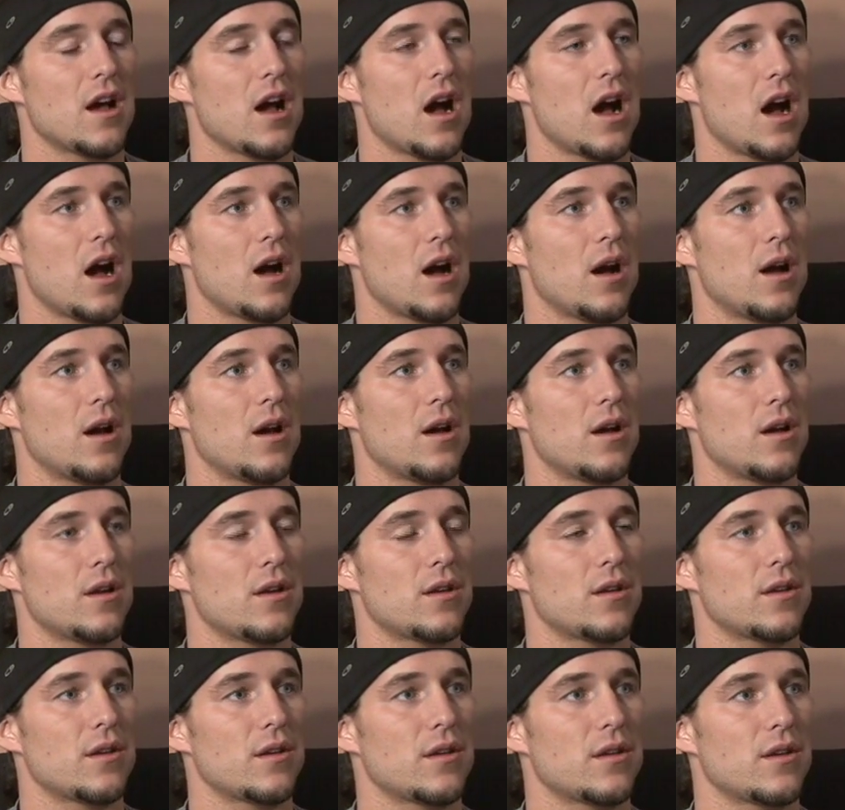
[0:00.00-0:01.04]

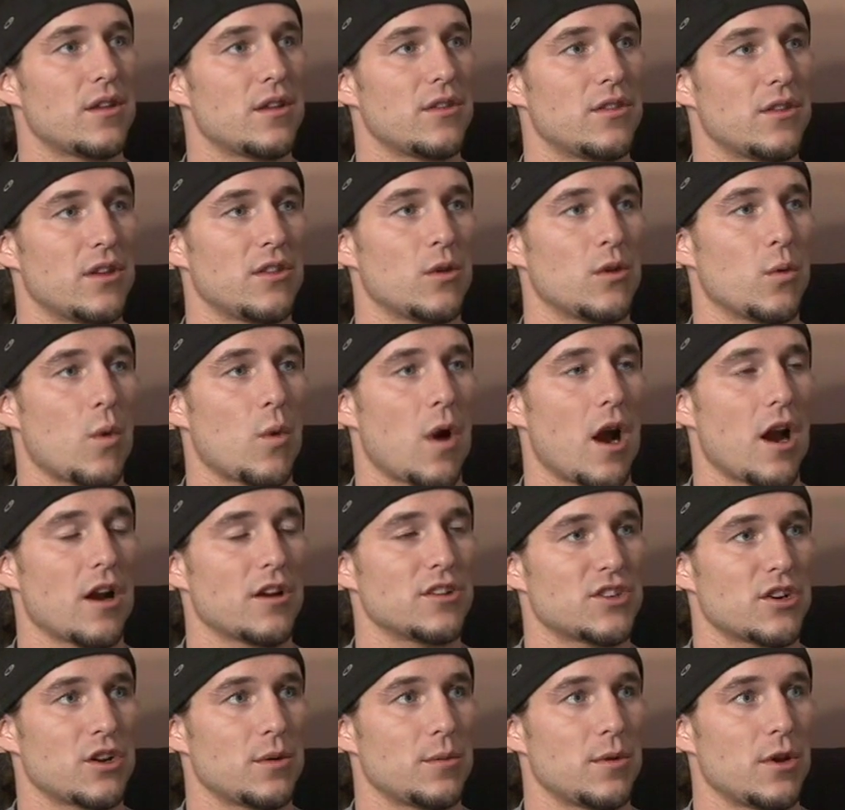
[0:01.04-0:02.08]
In the Wired
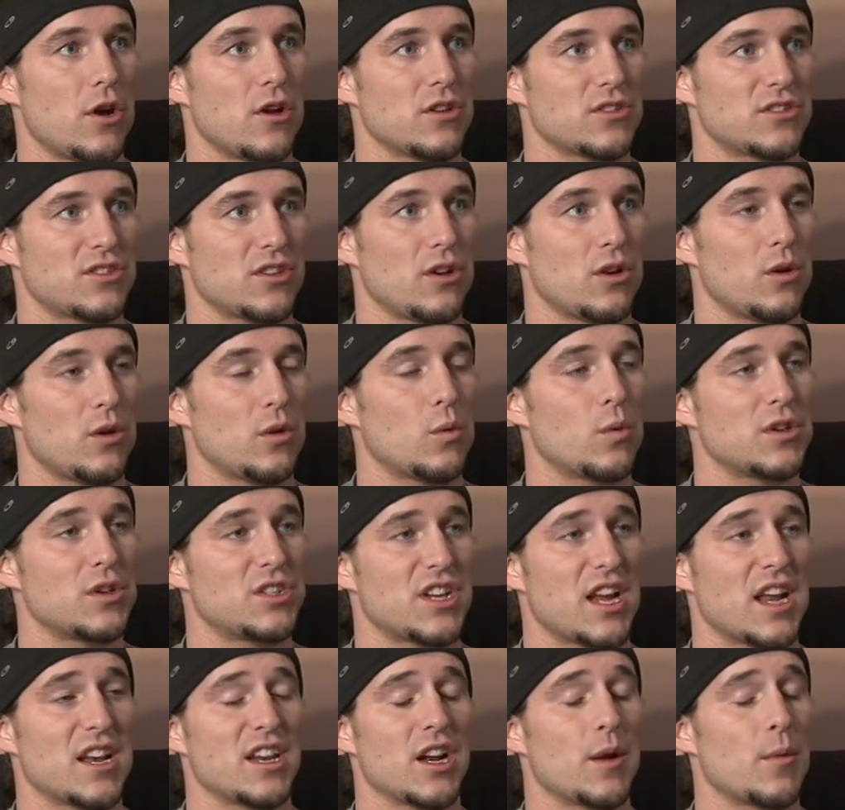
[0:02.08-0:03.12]
tournament also, which
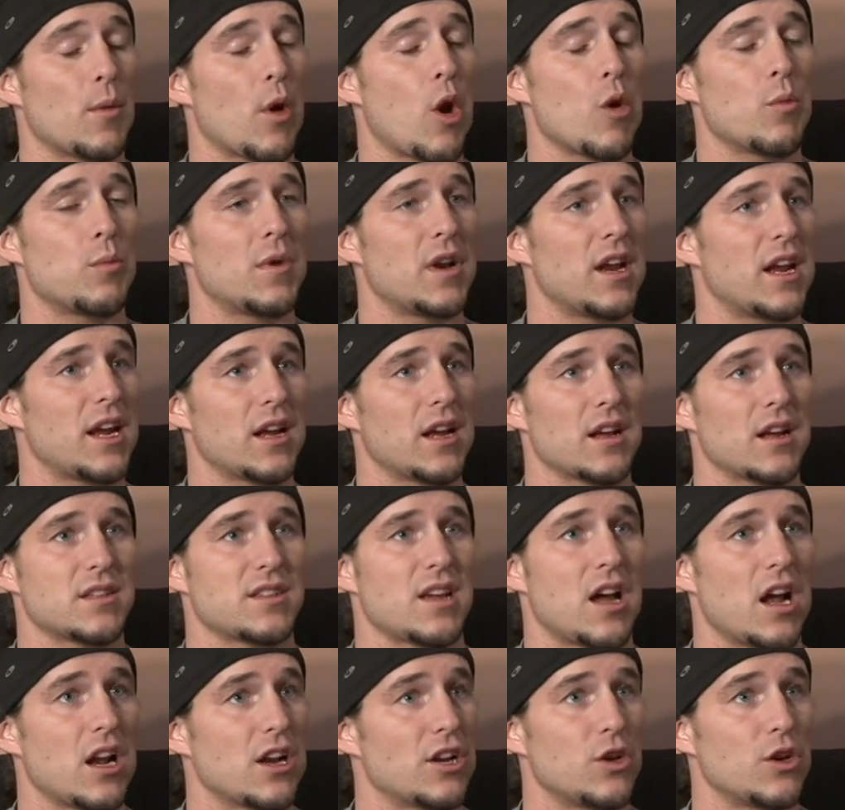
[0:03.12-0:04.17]
ended up opening a
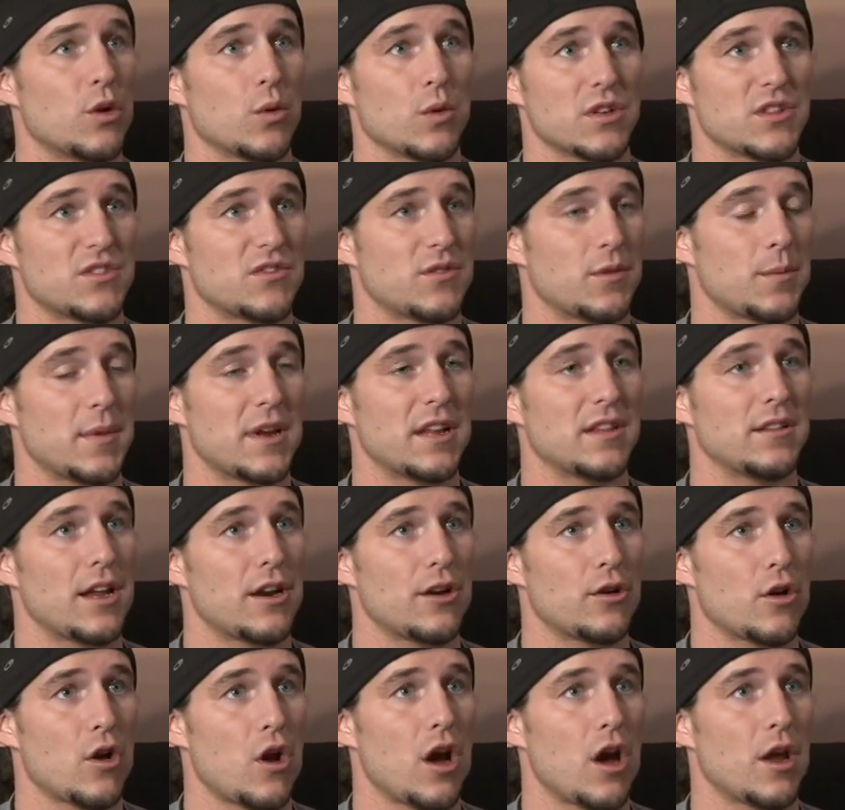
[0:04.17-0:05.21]
ton of doors for me
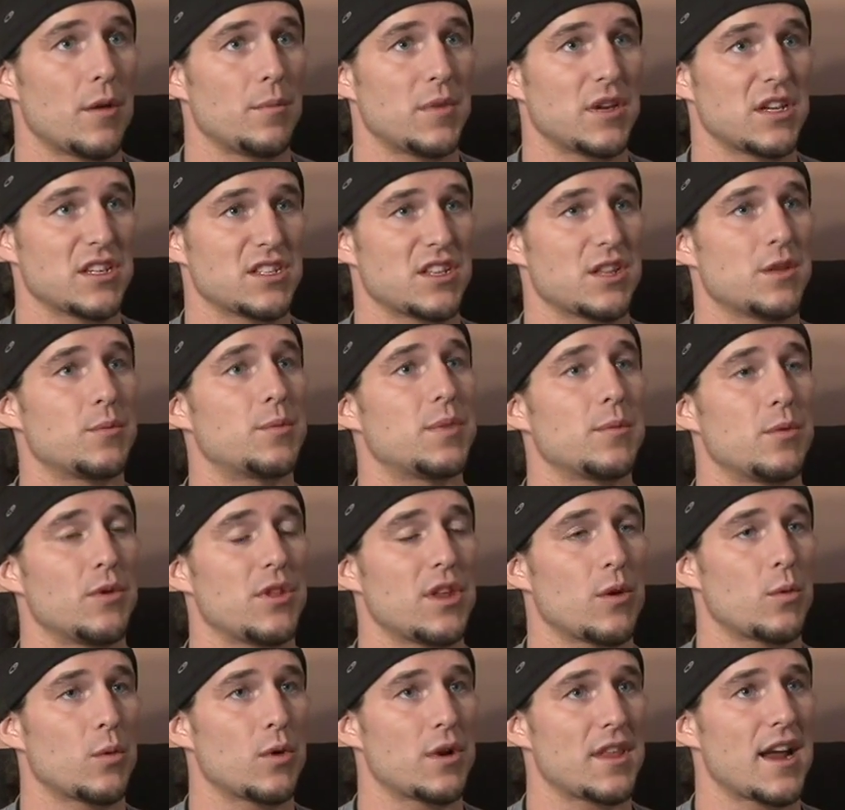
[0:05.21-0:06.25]
later on because of the people
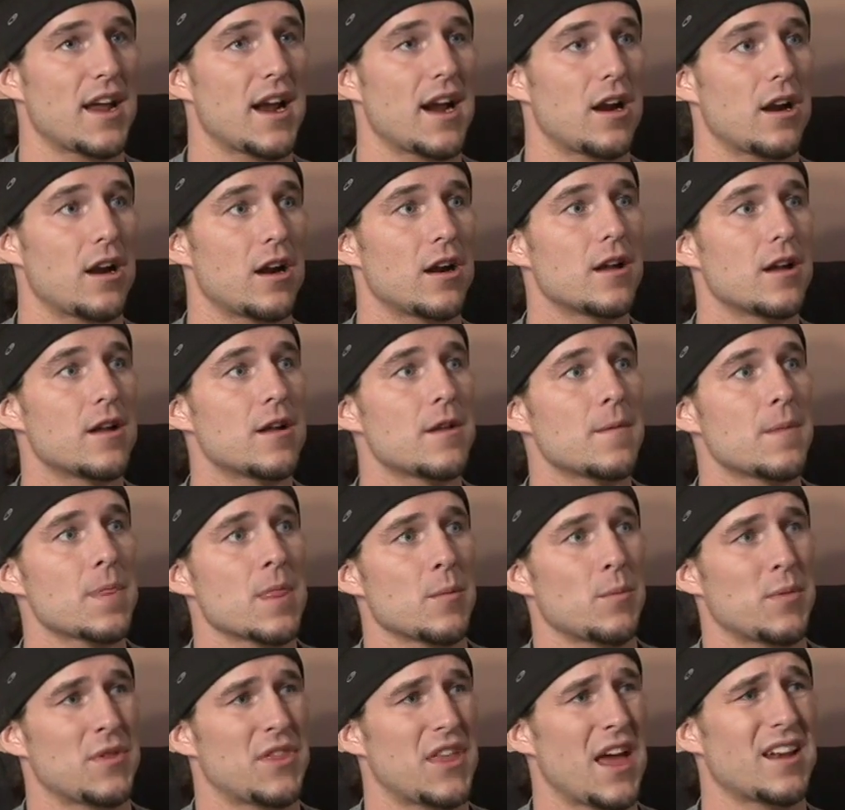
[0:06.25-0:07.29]
that were there.
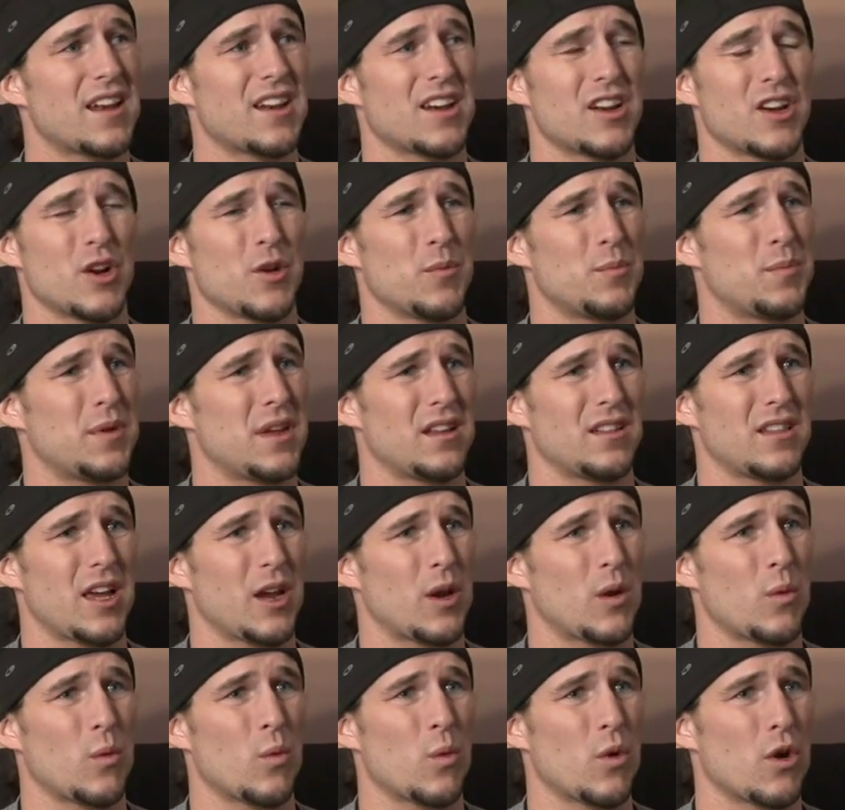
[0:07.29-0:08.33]
But that ended up being
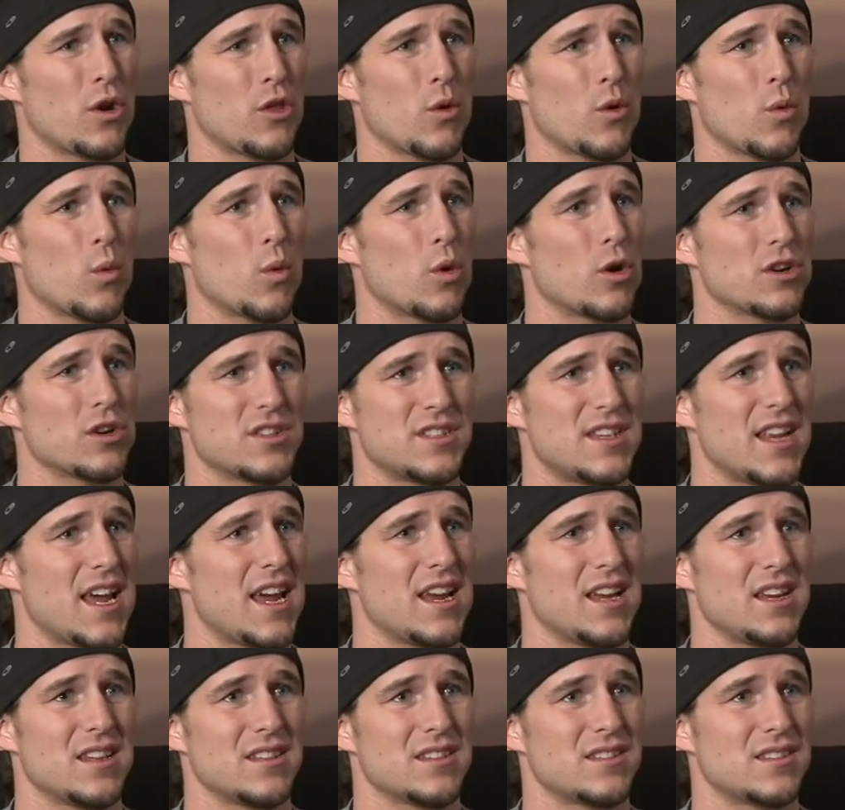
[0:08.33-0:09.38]
like one of the worst
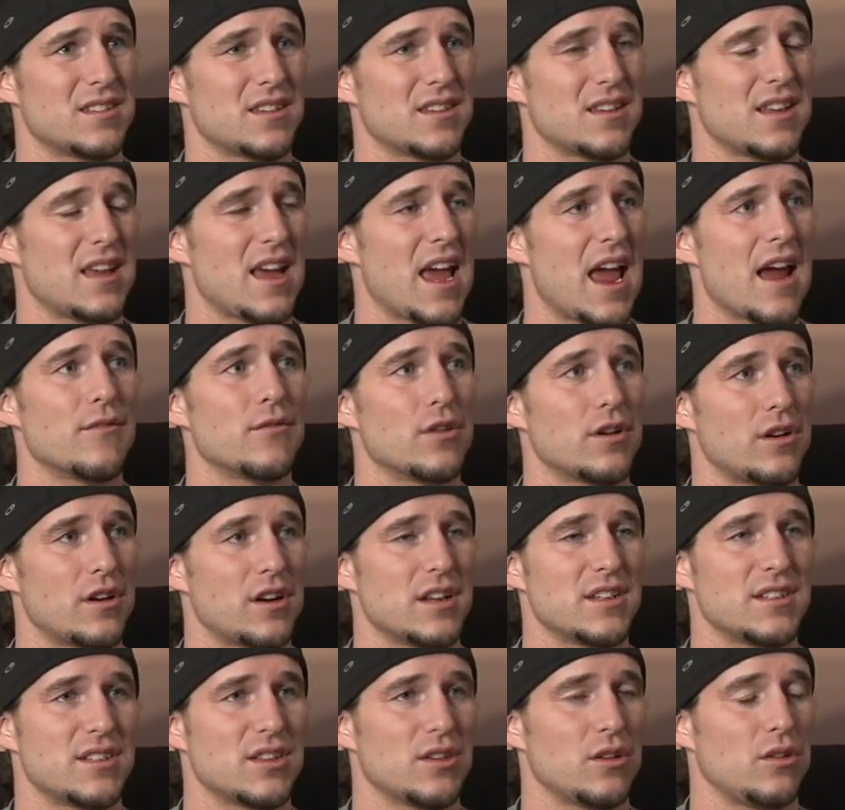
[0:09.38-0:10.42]
days ever
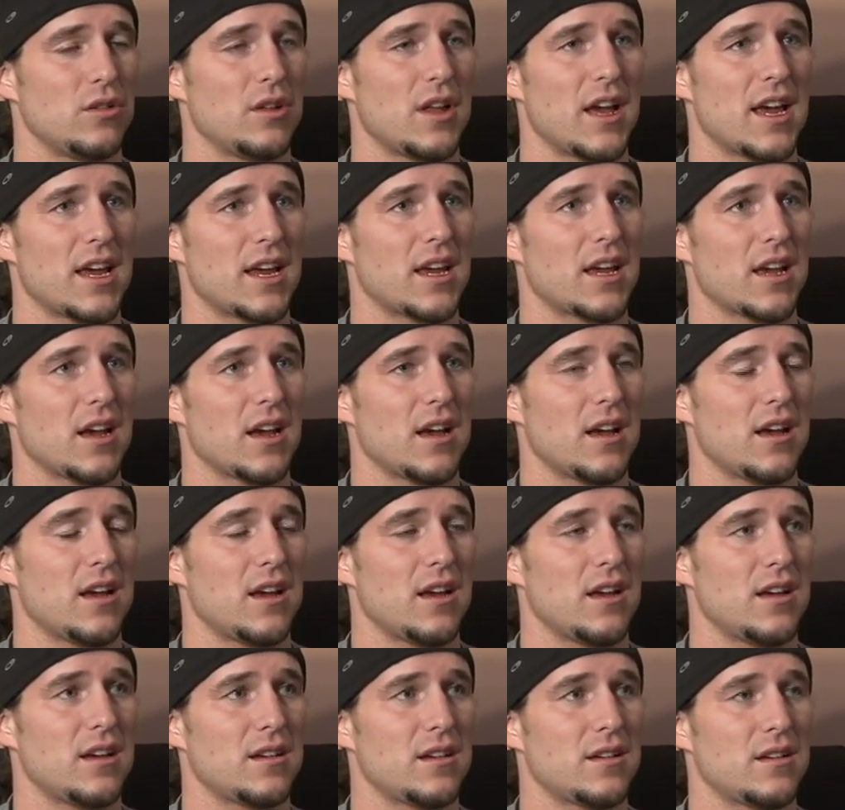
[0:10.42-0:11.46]
until like
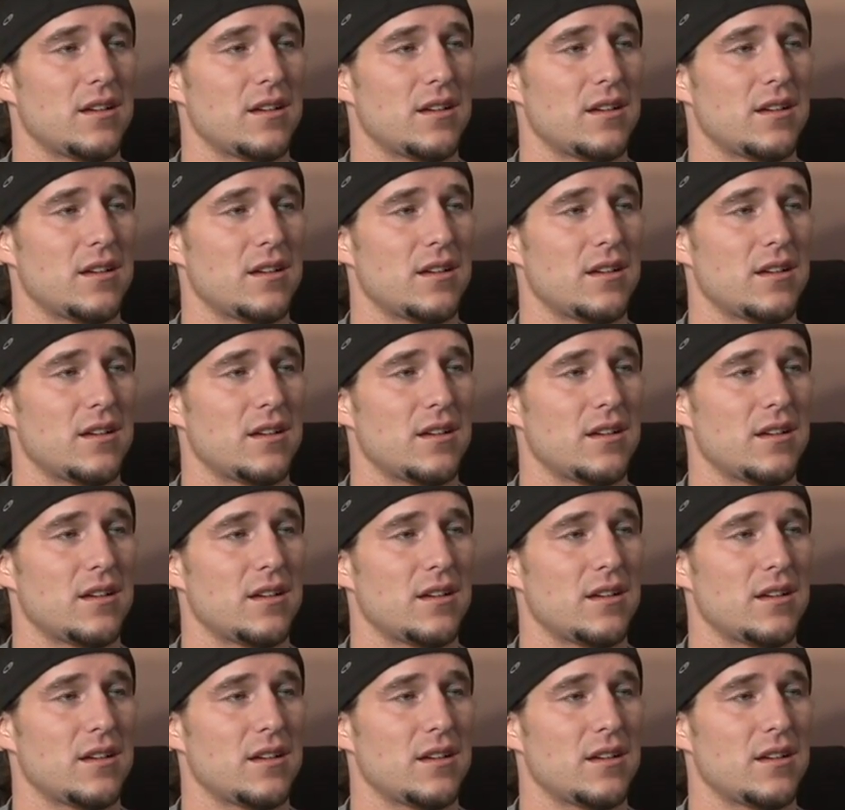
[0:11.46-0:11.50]
I